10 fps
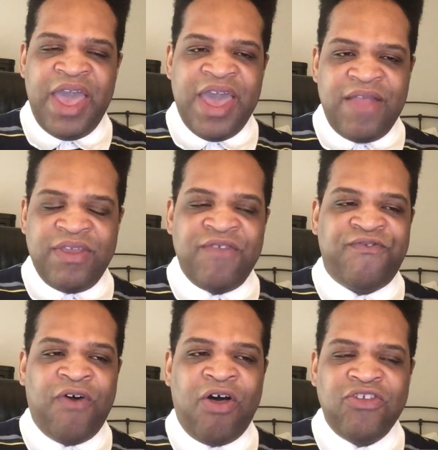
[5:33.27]
And it
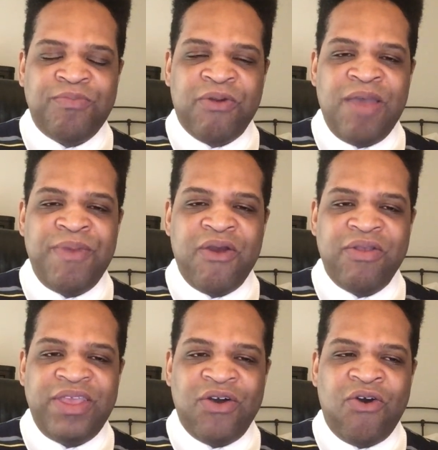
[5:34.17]
falls
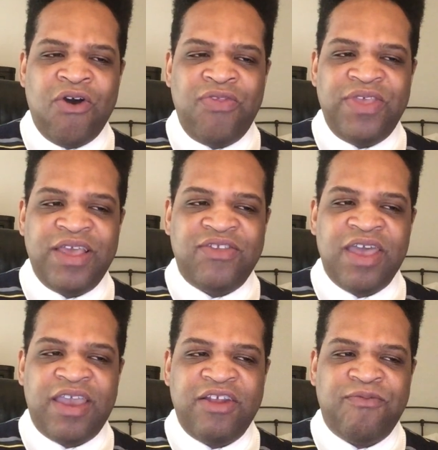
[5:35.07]
primarily on the
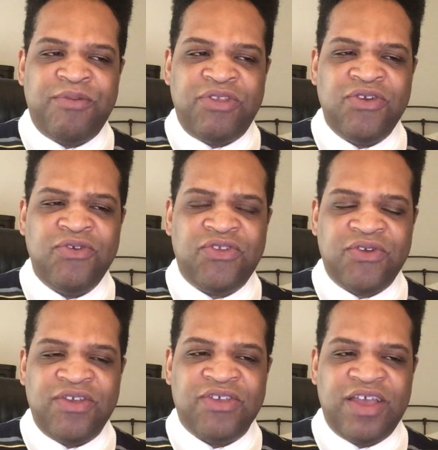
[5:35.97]
executive
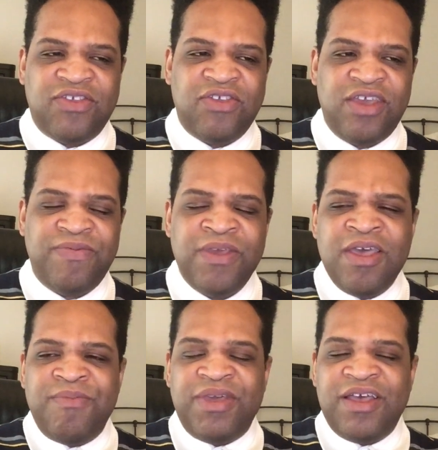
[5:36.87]
producer, as I see it,
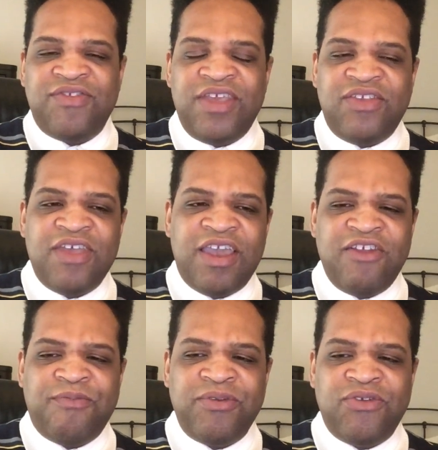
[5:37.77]
because the
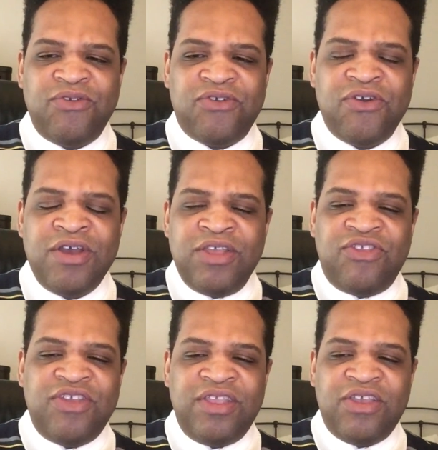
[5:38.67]
executive producer
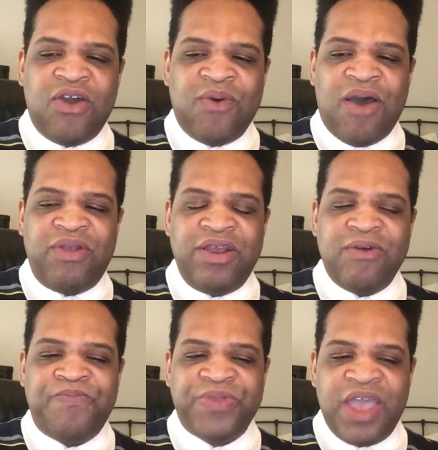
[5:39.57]
didn't go out
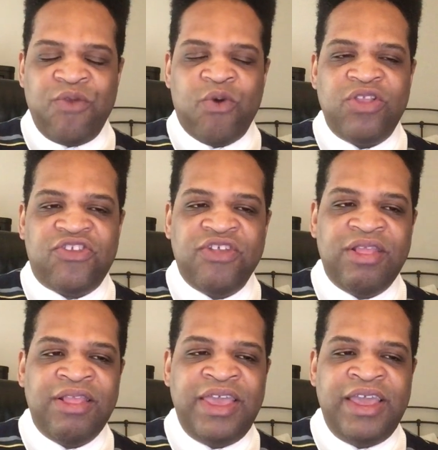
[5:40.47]
here and want to
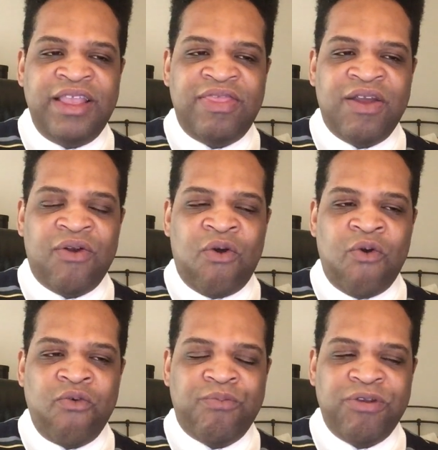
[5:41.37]
lead their
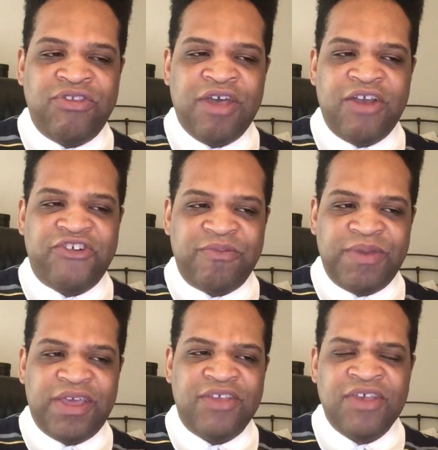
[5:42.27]
own production.
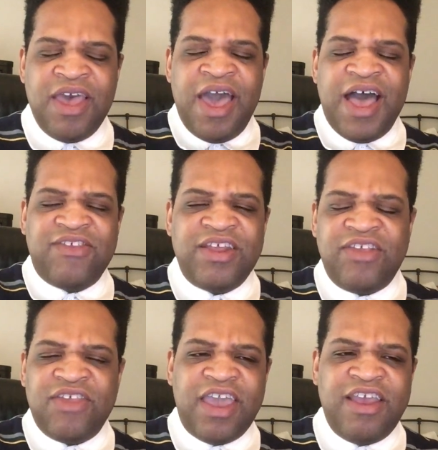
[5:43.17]
Because as an
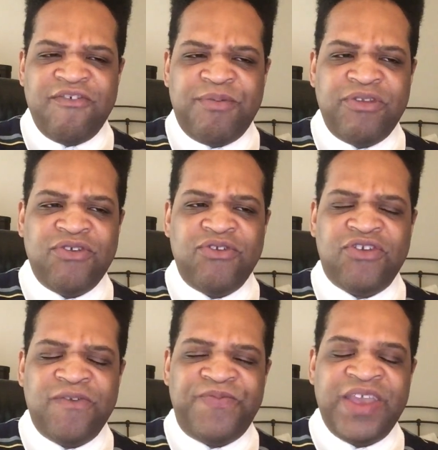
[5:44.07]
executive
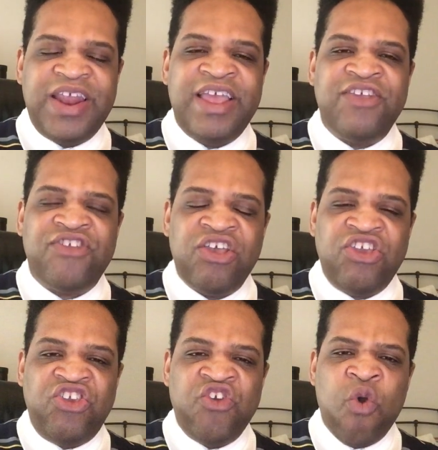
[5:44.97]
producer, it is
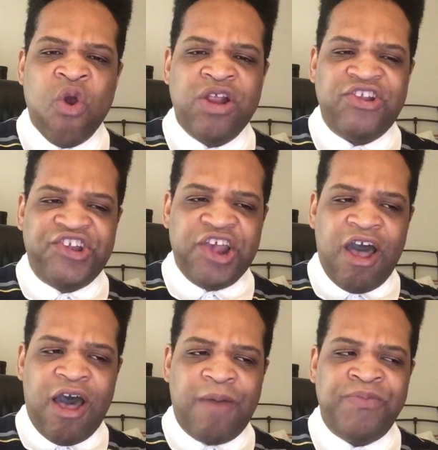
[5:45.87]
your
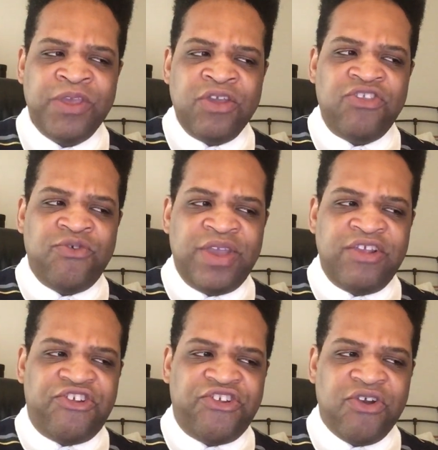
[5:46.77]
job to
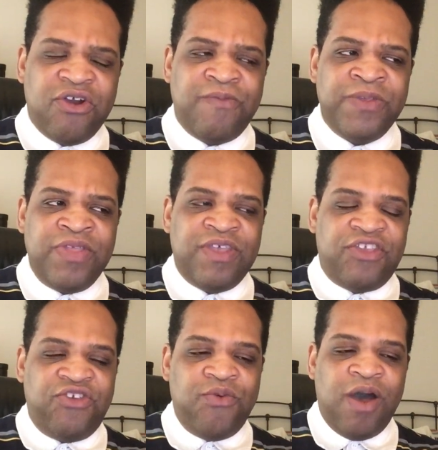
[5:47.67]
ensure
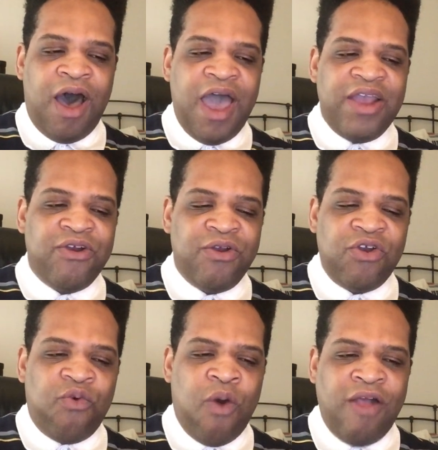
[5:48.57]
that you hire
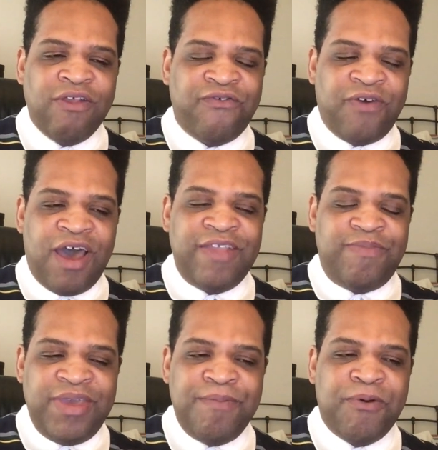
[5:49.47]

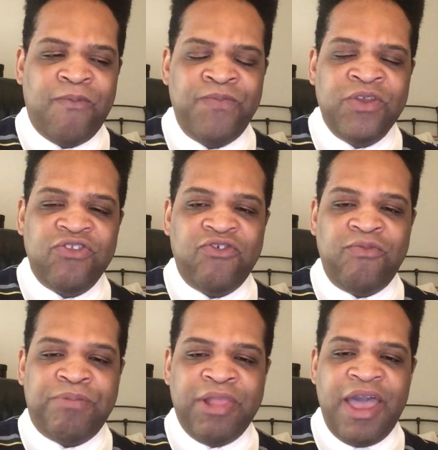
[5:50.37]
qualified people
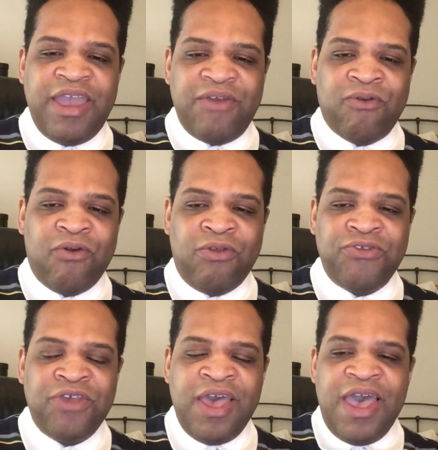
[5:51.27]
to play
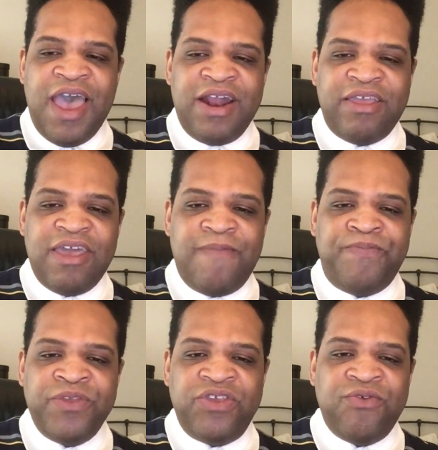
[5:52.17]
roles and again,
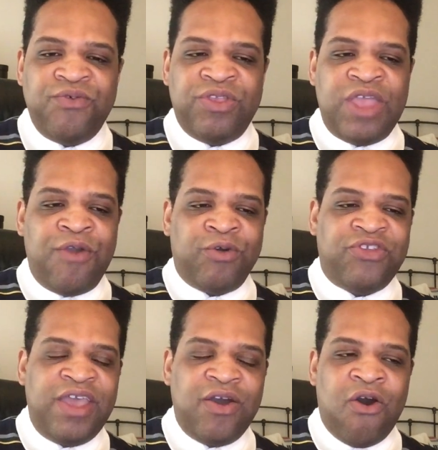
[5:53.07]
you they were
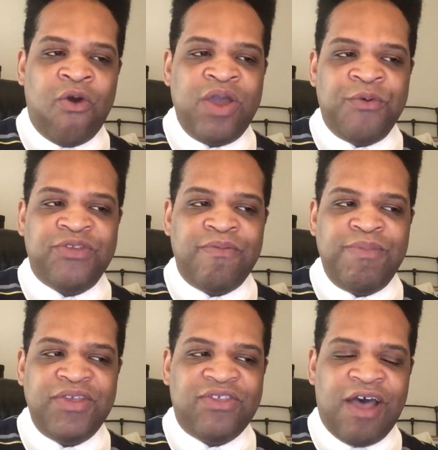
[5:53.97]
saying, oh, it was a
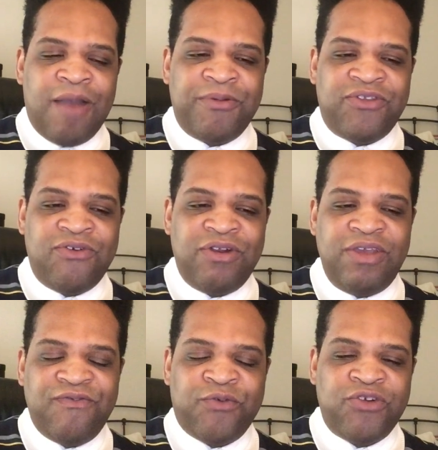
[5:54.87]
missed
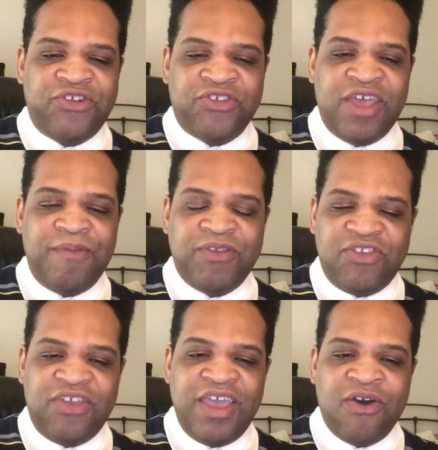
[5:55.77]
opportunity for Shazam to
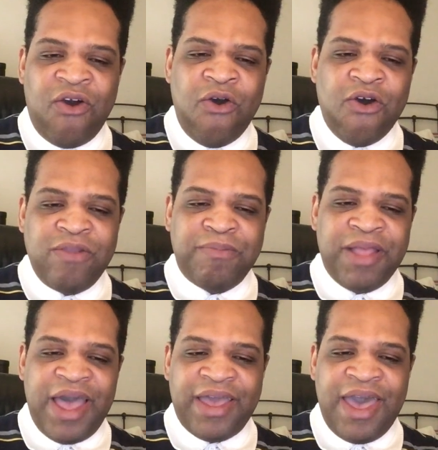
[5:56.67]
take on
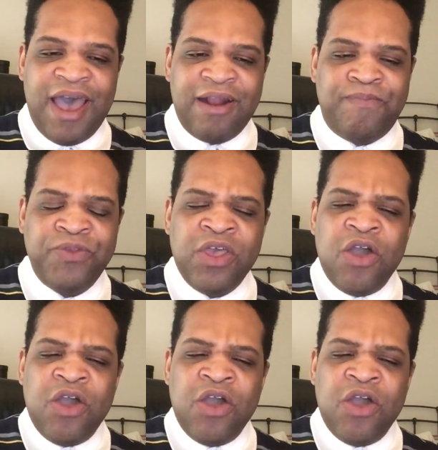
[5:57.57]
Black Adam.